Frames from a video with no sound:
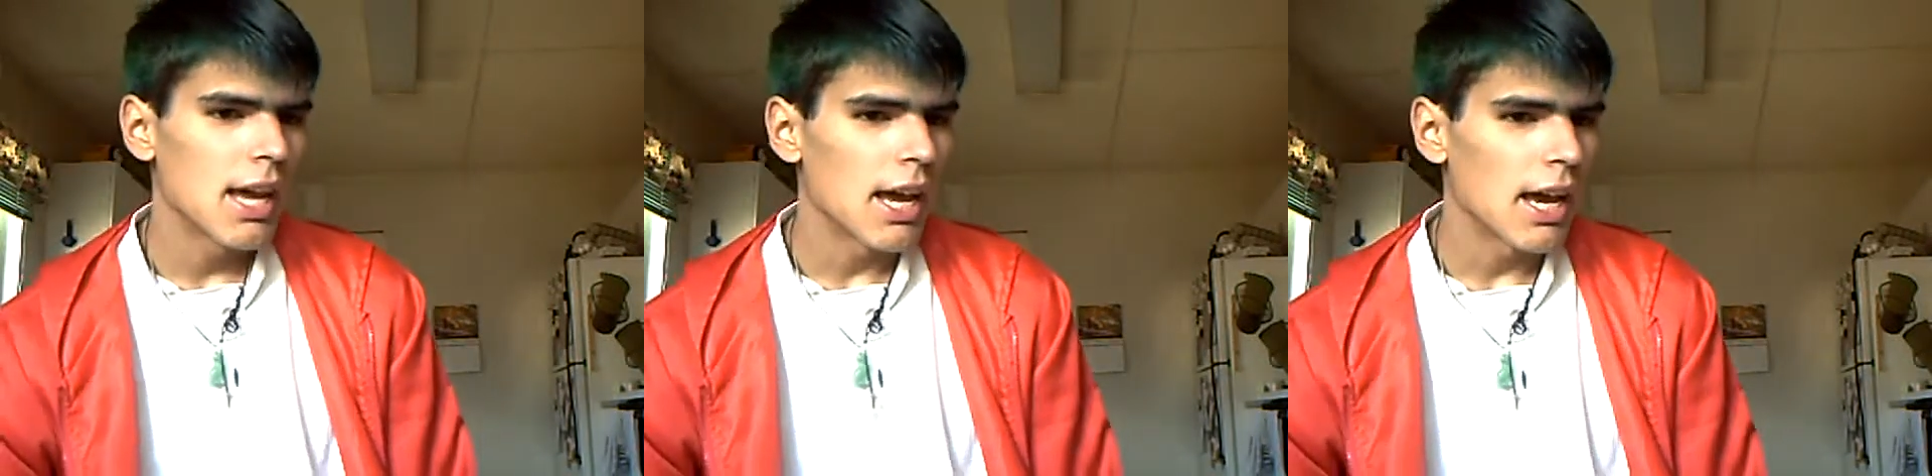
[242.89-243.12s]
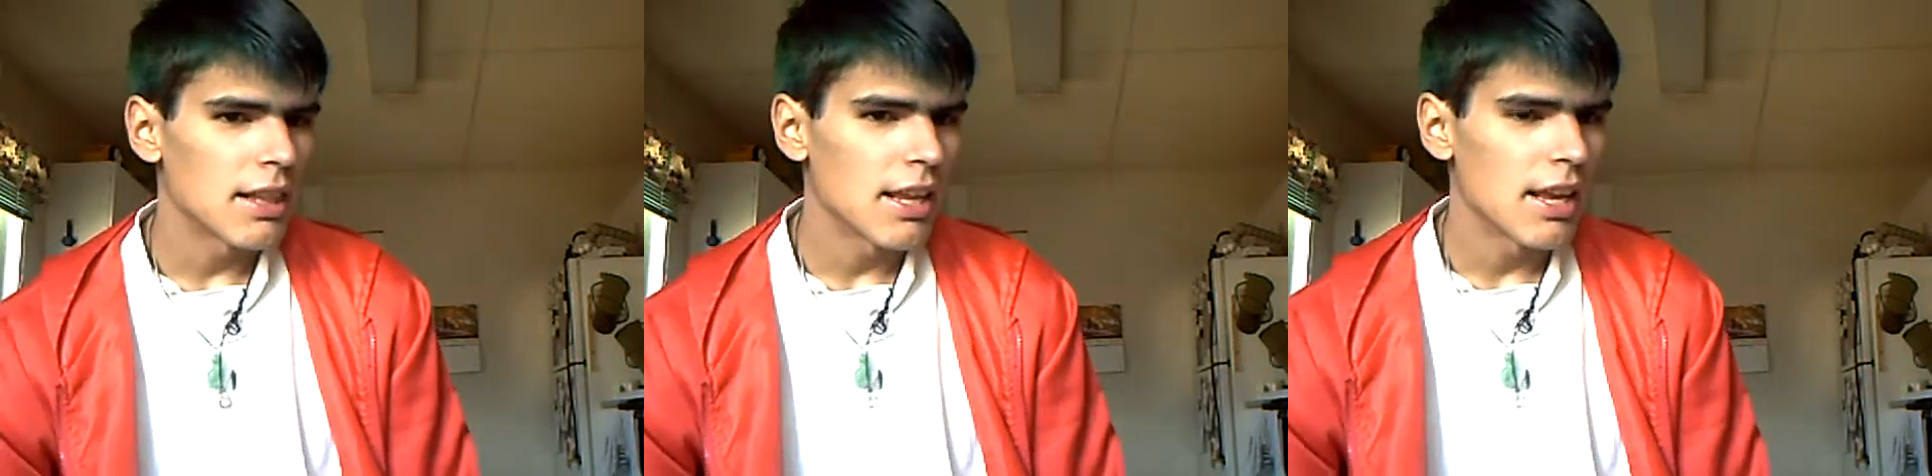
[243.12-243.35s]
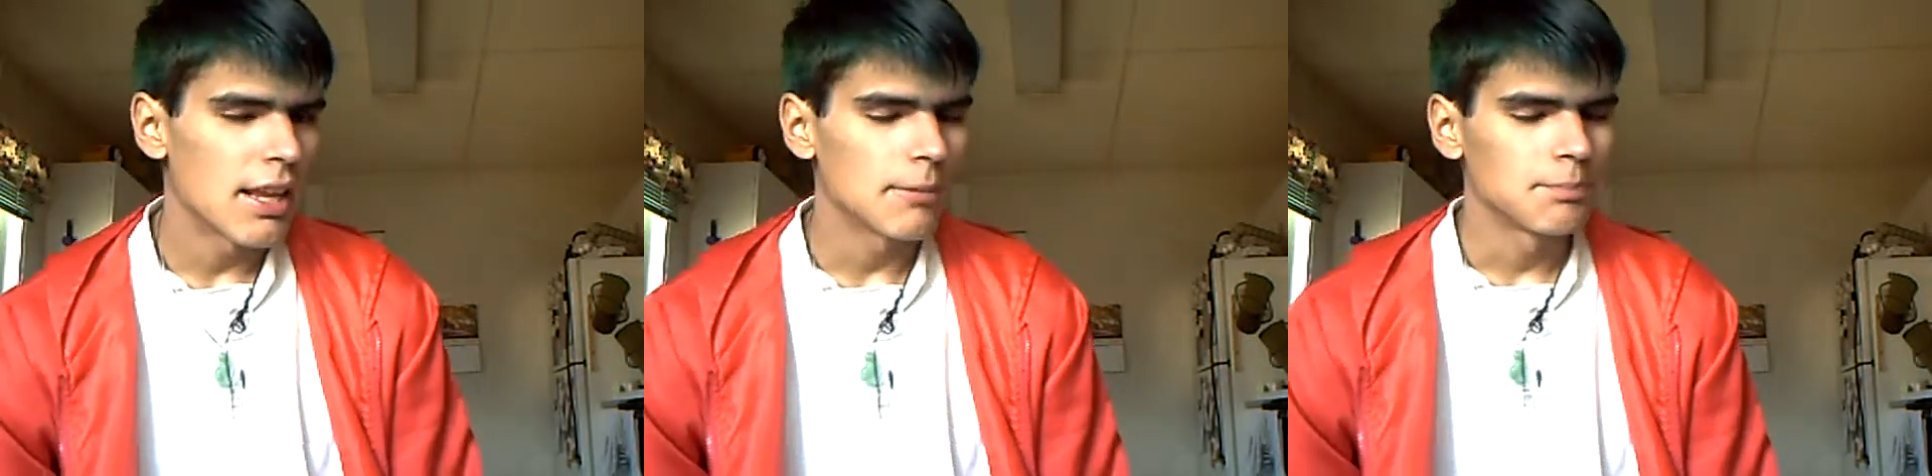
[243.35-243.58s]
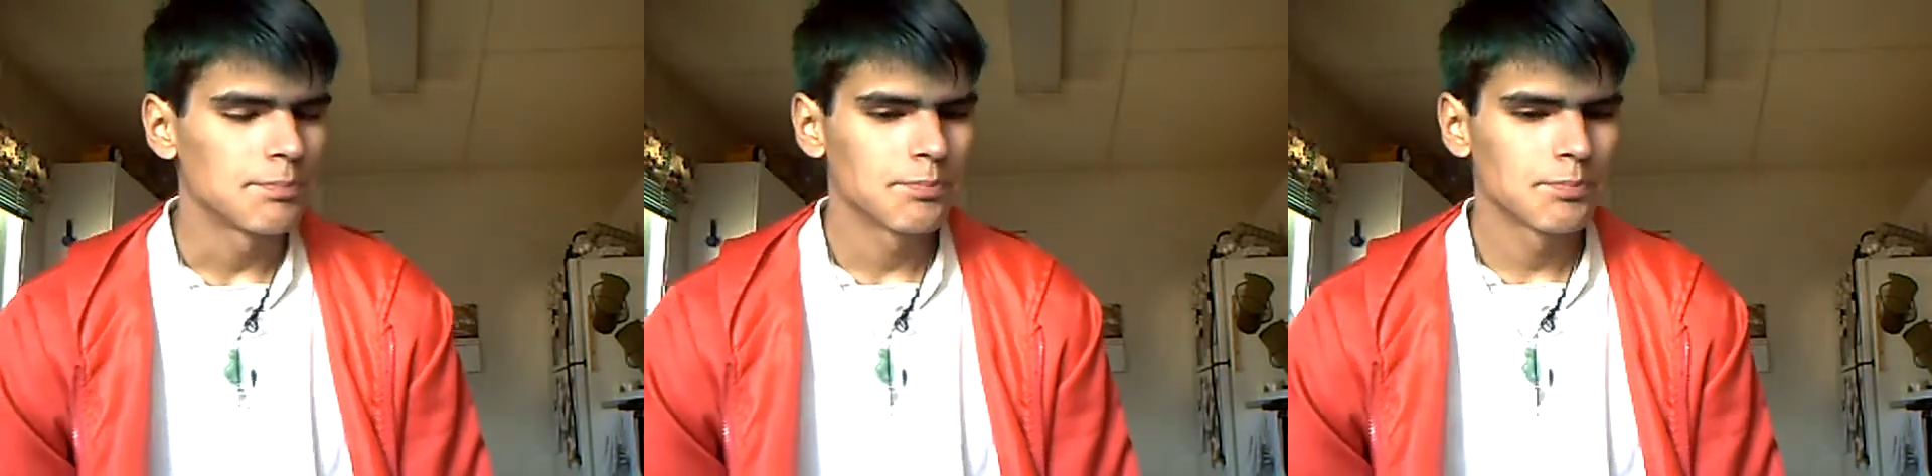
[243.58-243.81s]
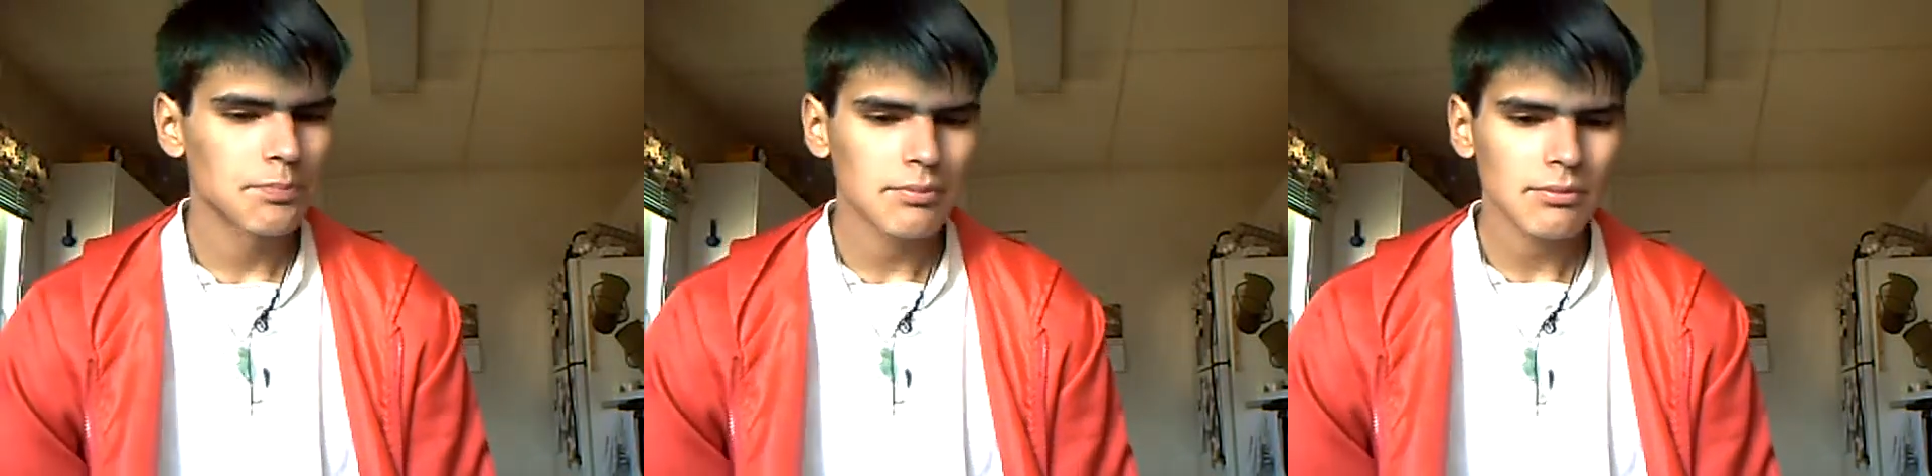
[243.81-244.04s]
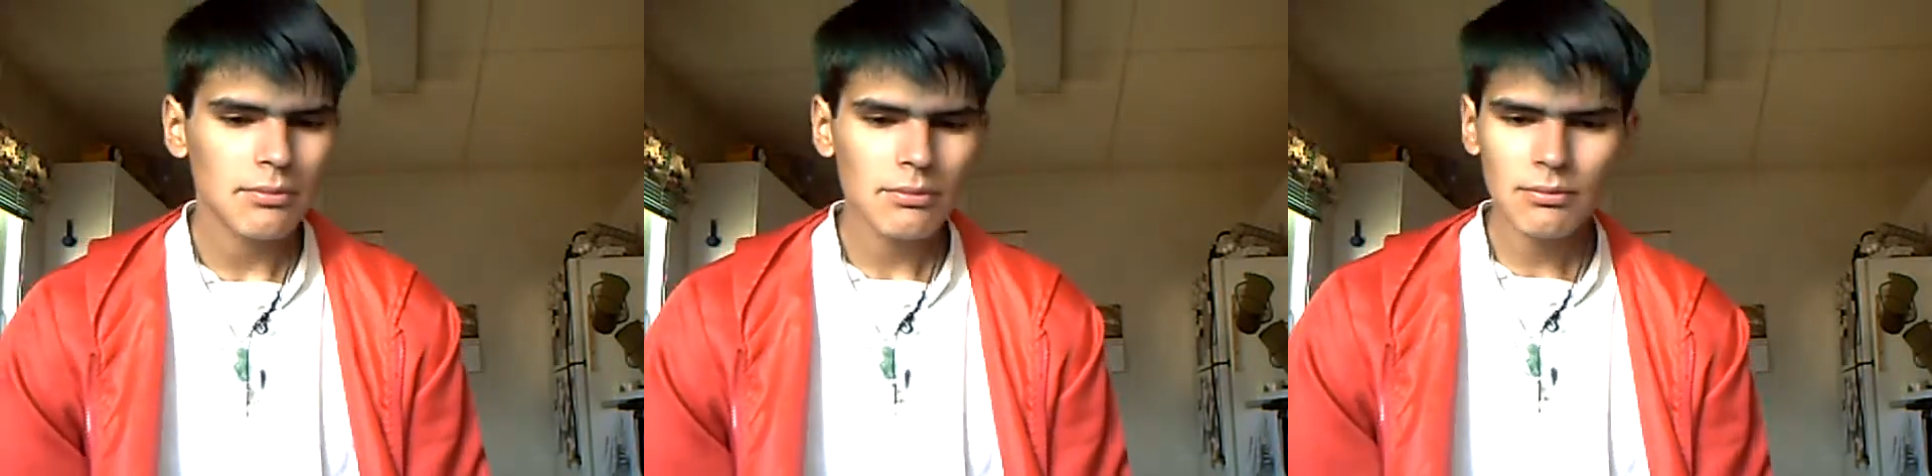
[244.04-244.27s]
And then
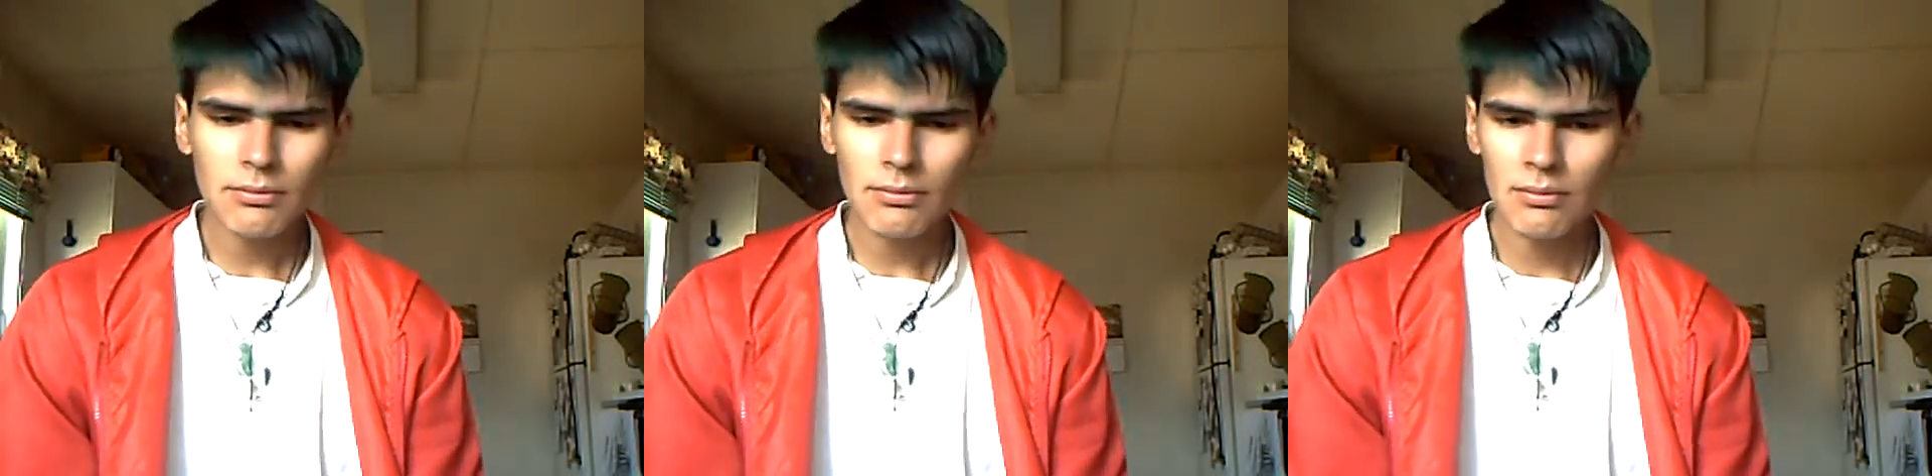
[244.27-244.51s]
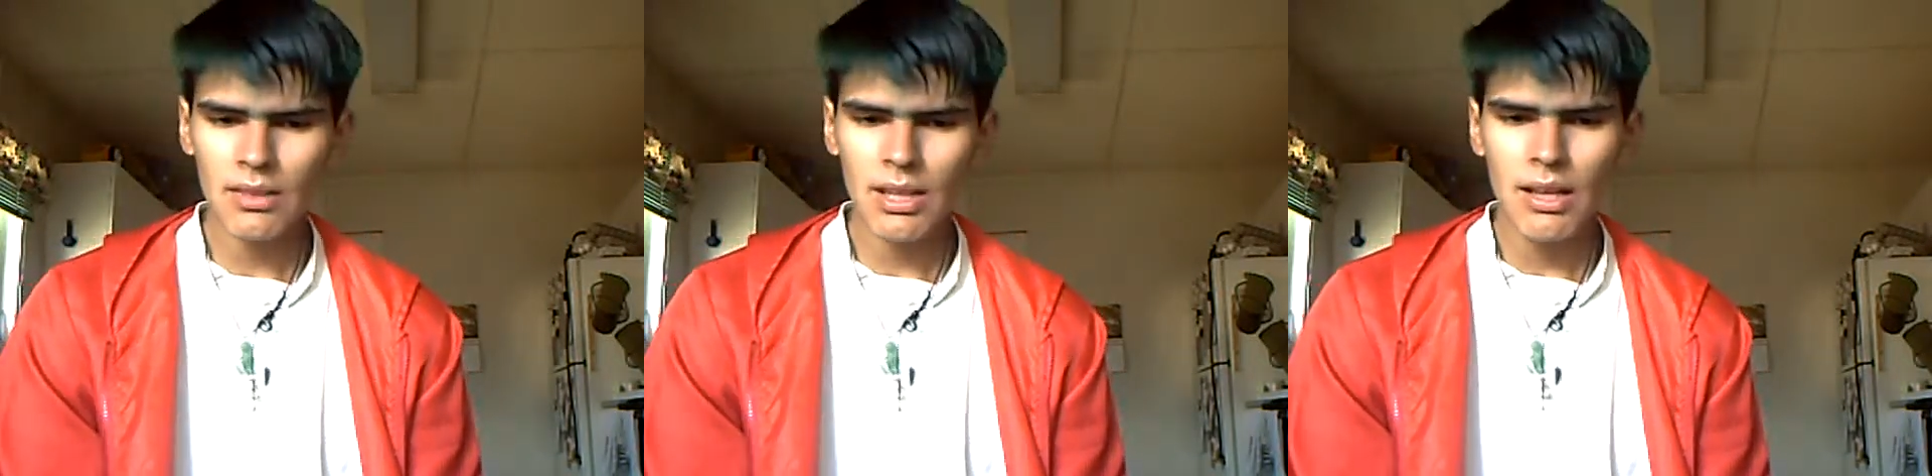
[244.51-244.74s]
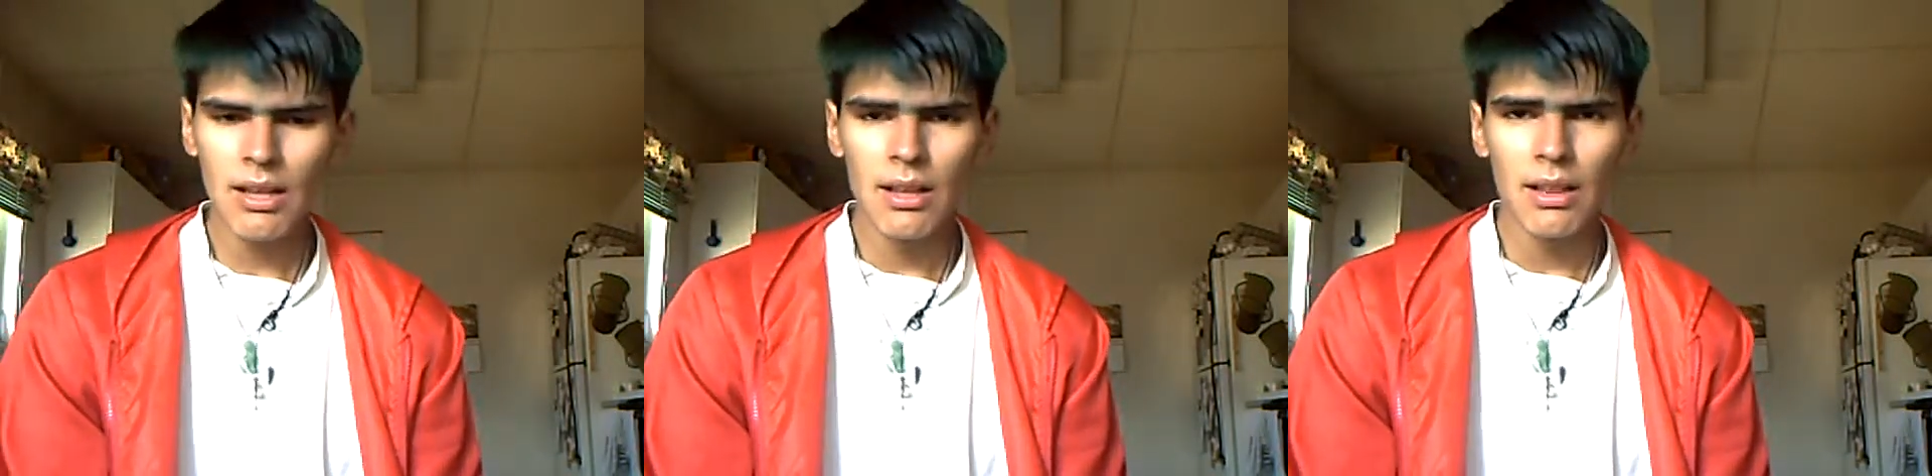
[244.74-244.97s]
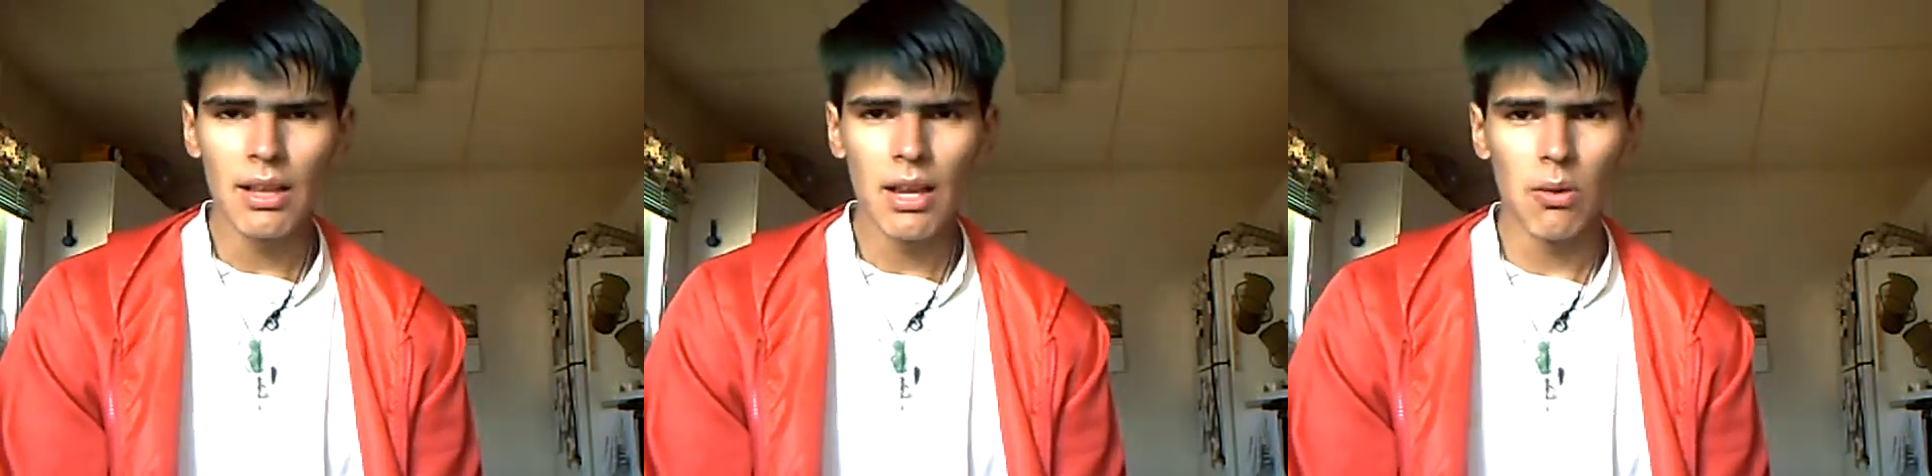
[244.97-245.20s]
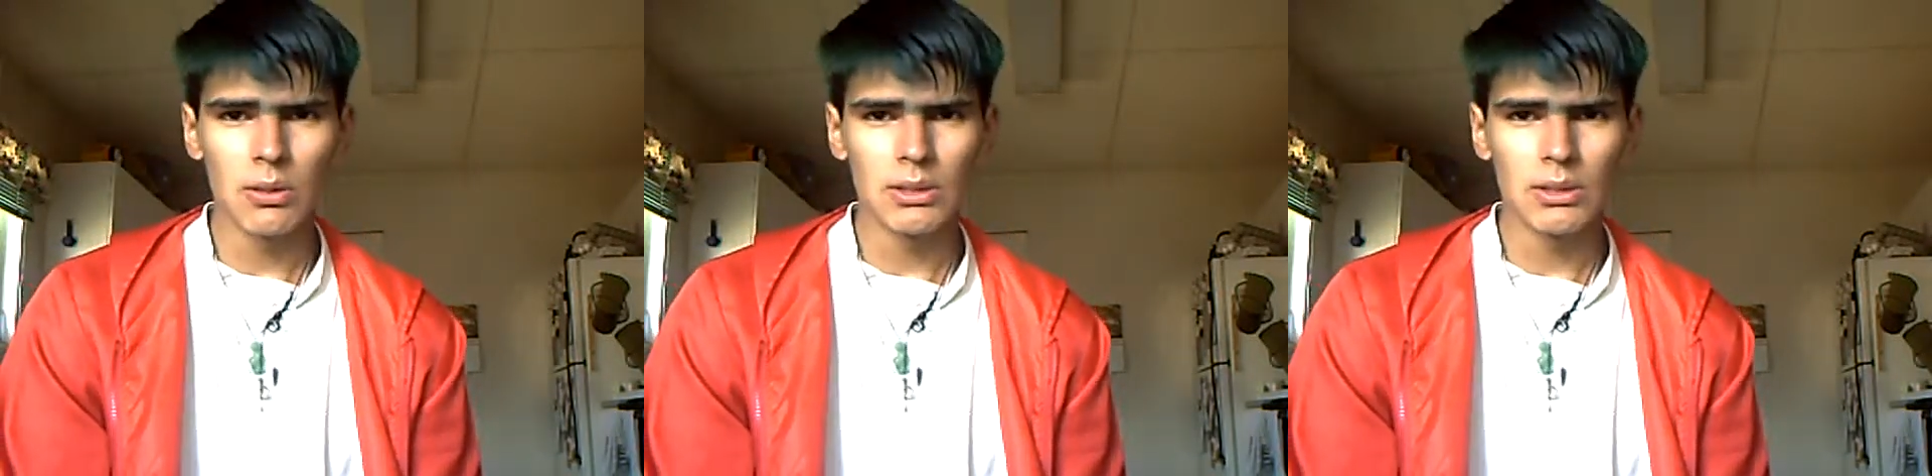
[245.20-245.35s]
there